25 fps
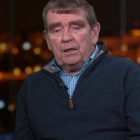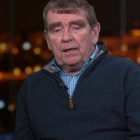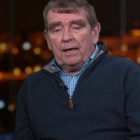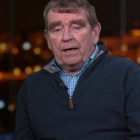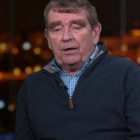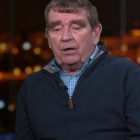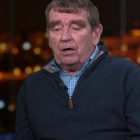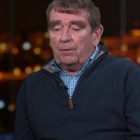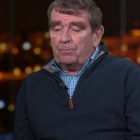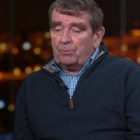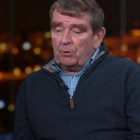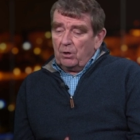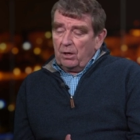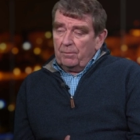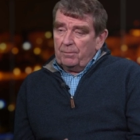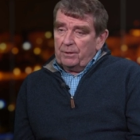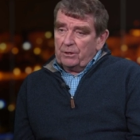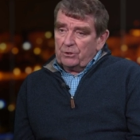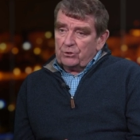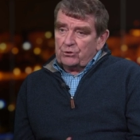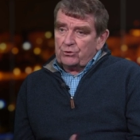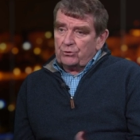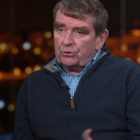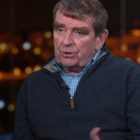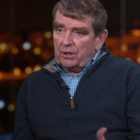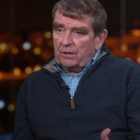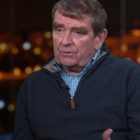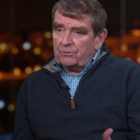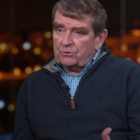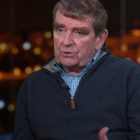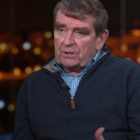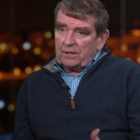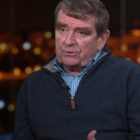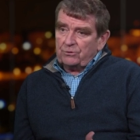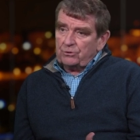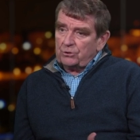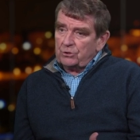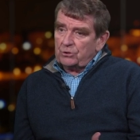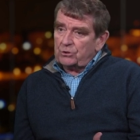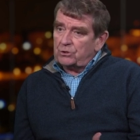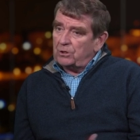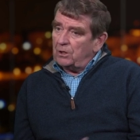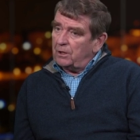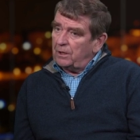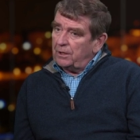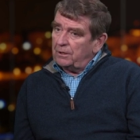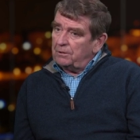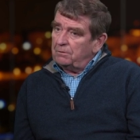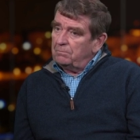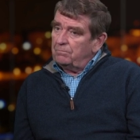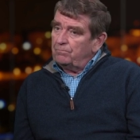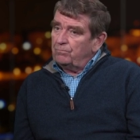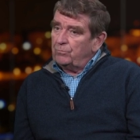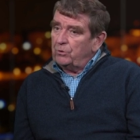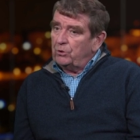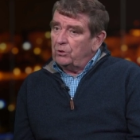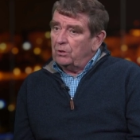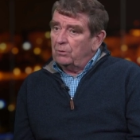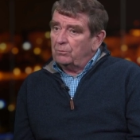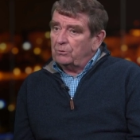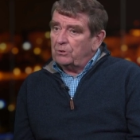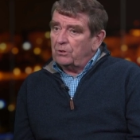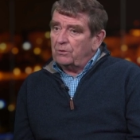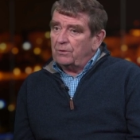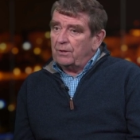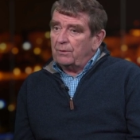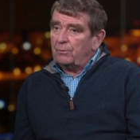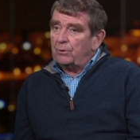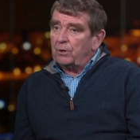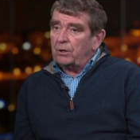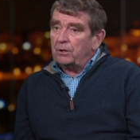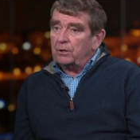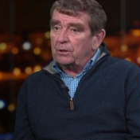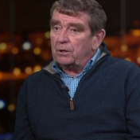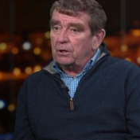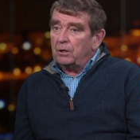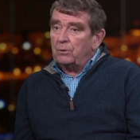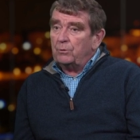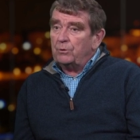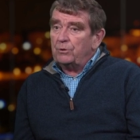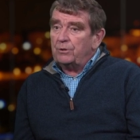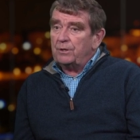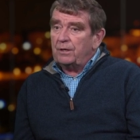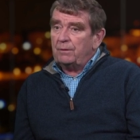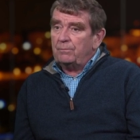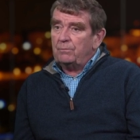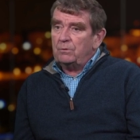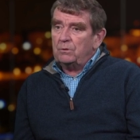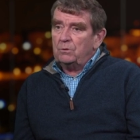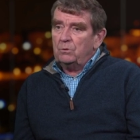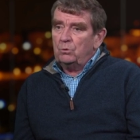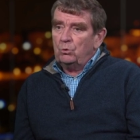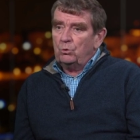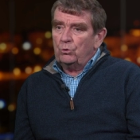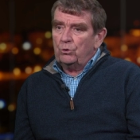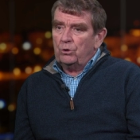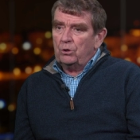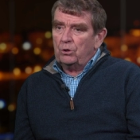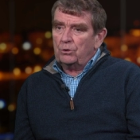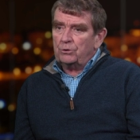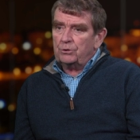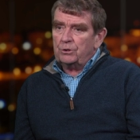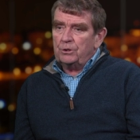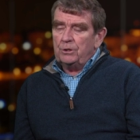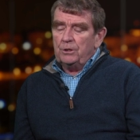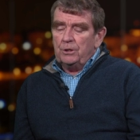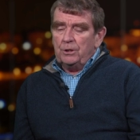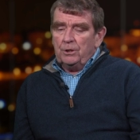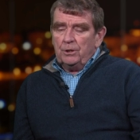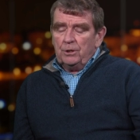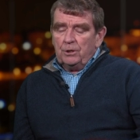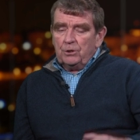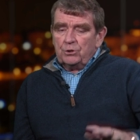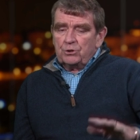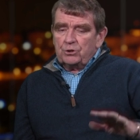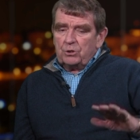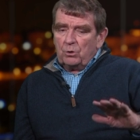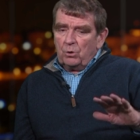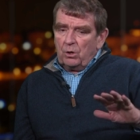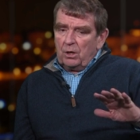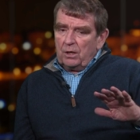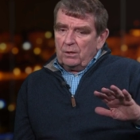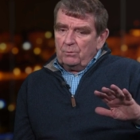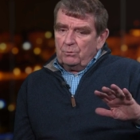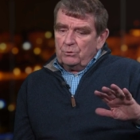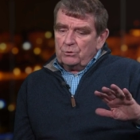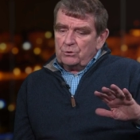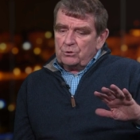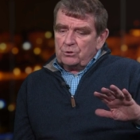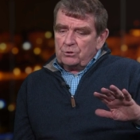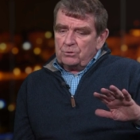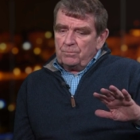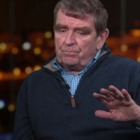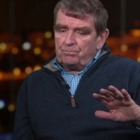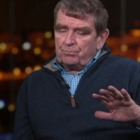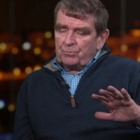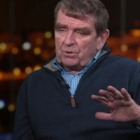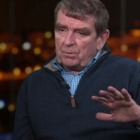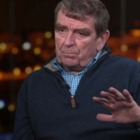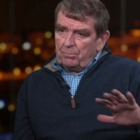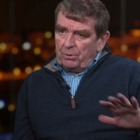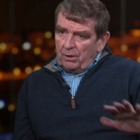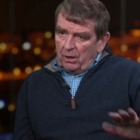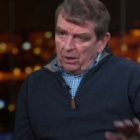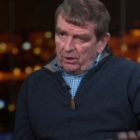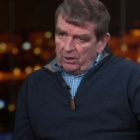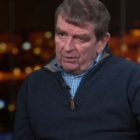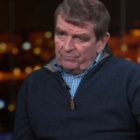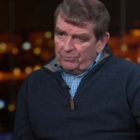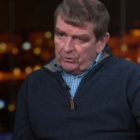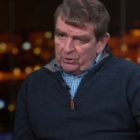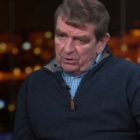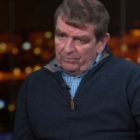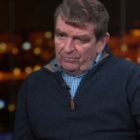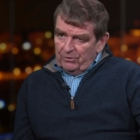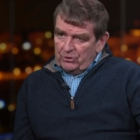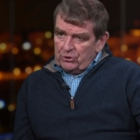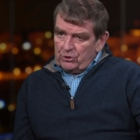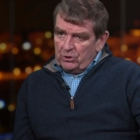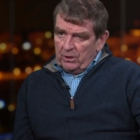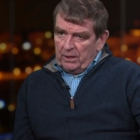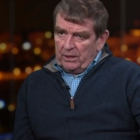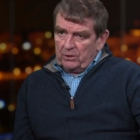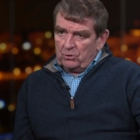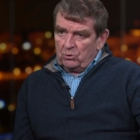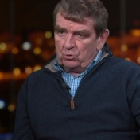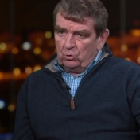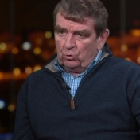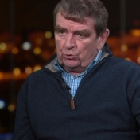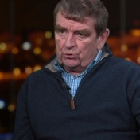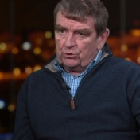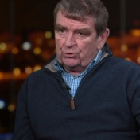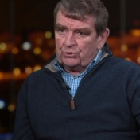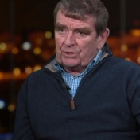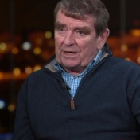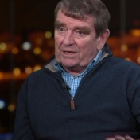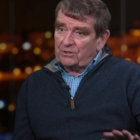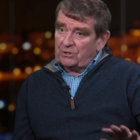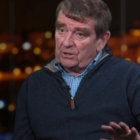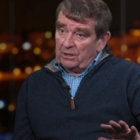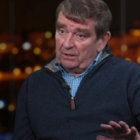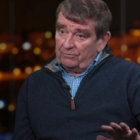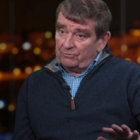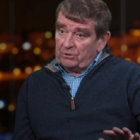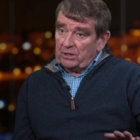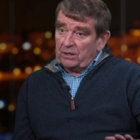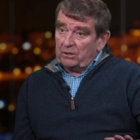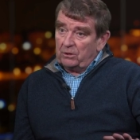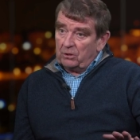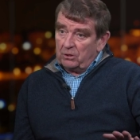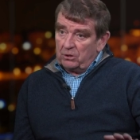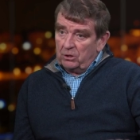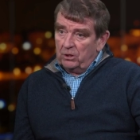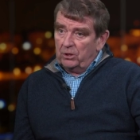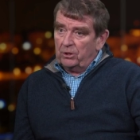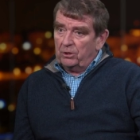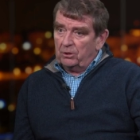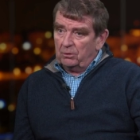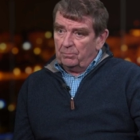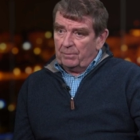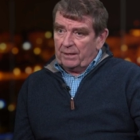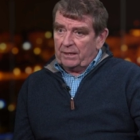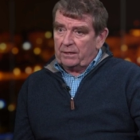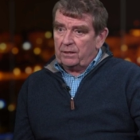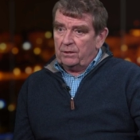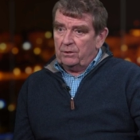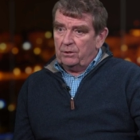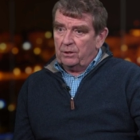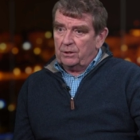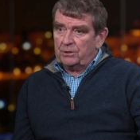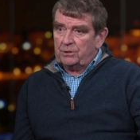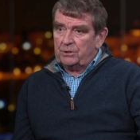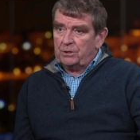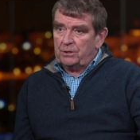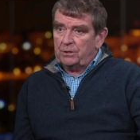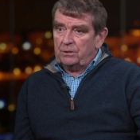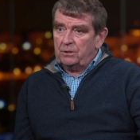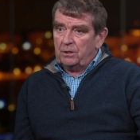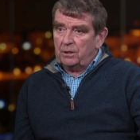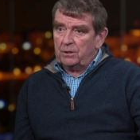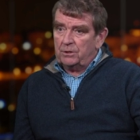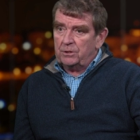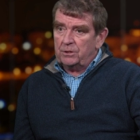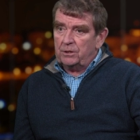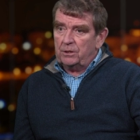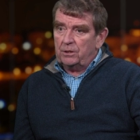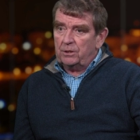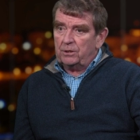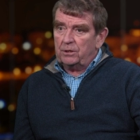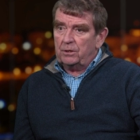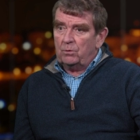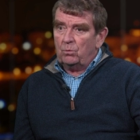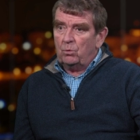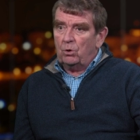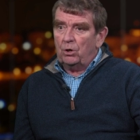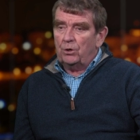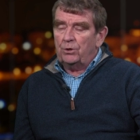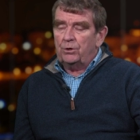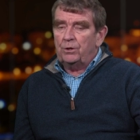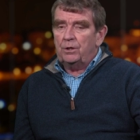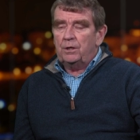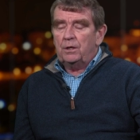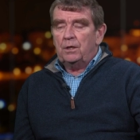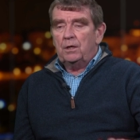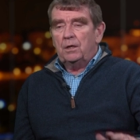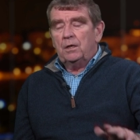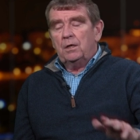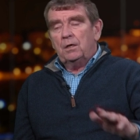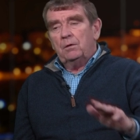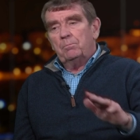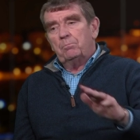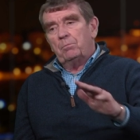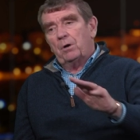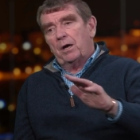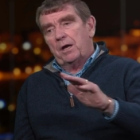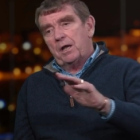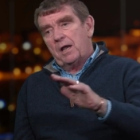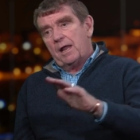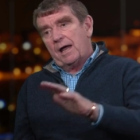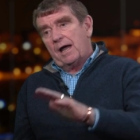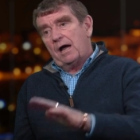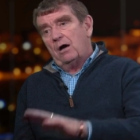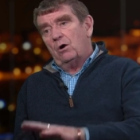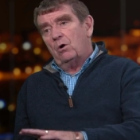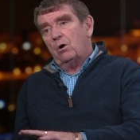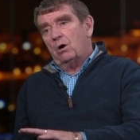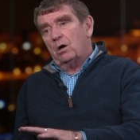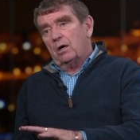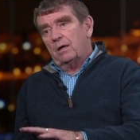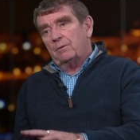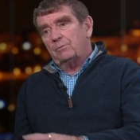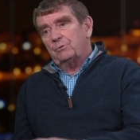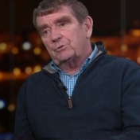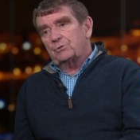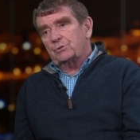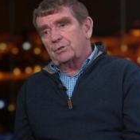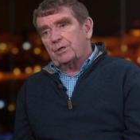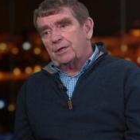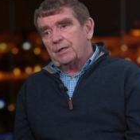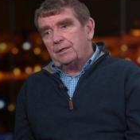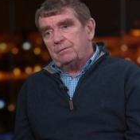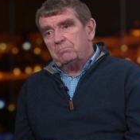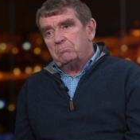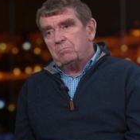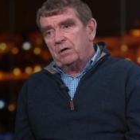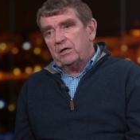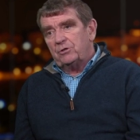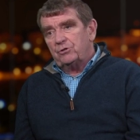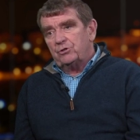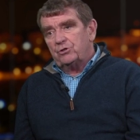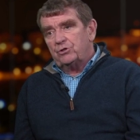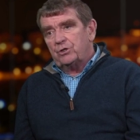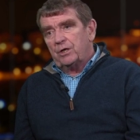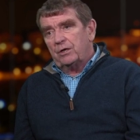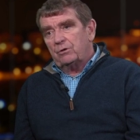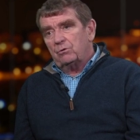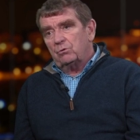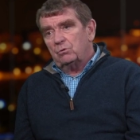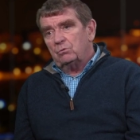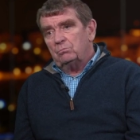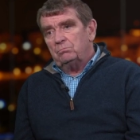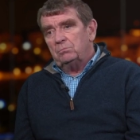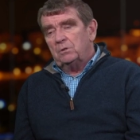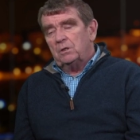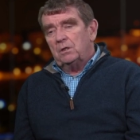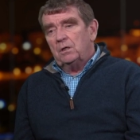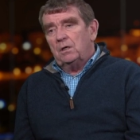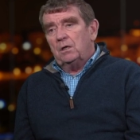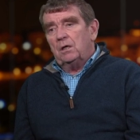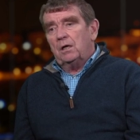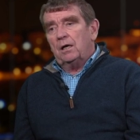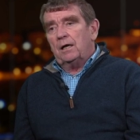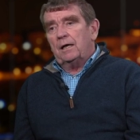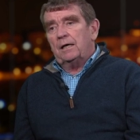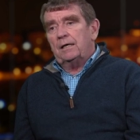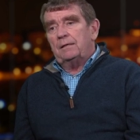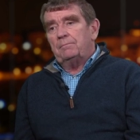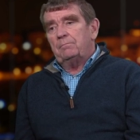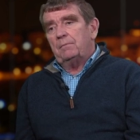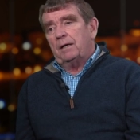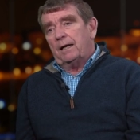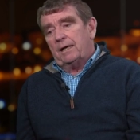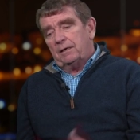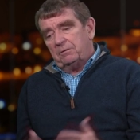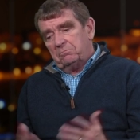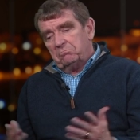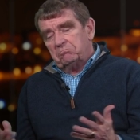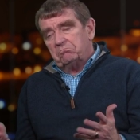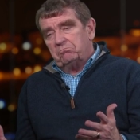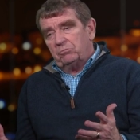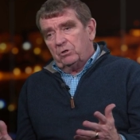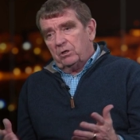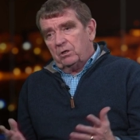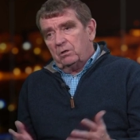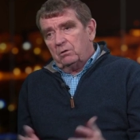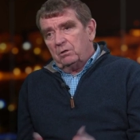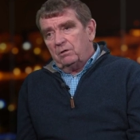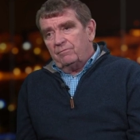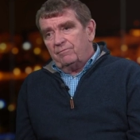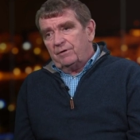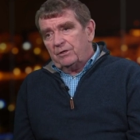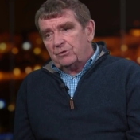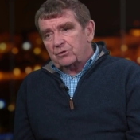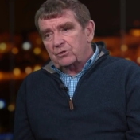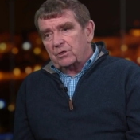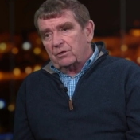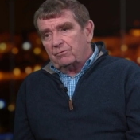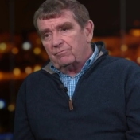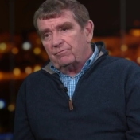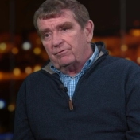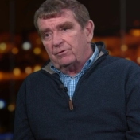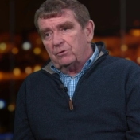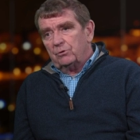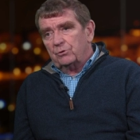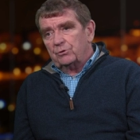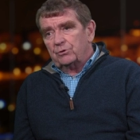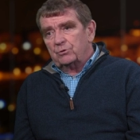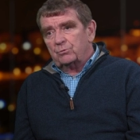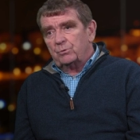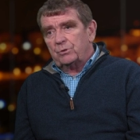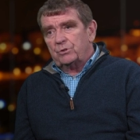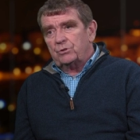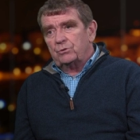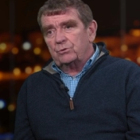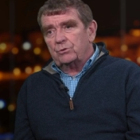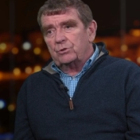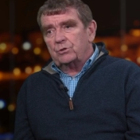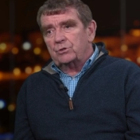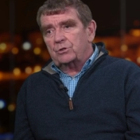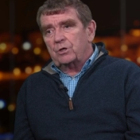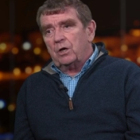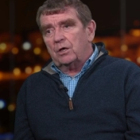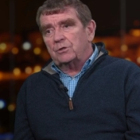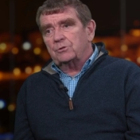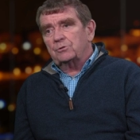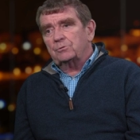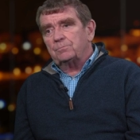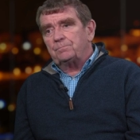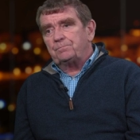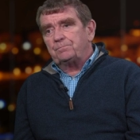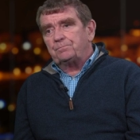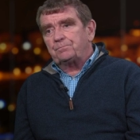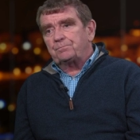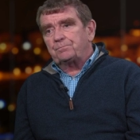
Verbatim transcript: and our prime minister and others had to decide, you know, whether they were going to go with them or not. So I was part of a divisional headquarters as a lieutenant colonel back in 1991. By now, I was a major general, um, and you know, events unfurled as we shall discuss.